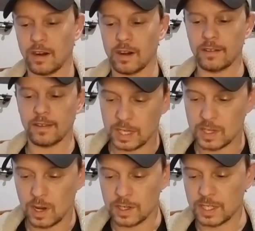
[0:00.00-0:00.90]
card.
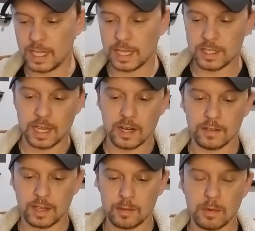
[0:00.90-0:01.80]
As long as the SD
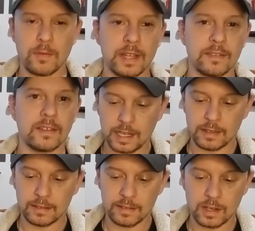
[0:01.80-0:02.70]
card can be read at
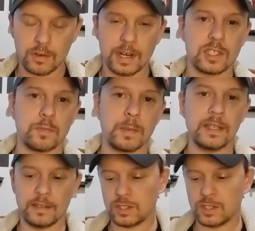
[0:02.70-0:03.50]
the correct speed,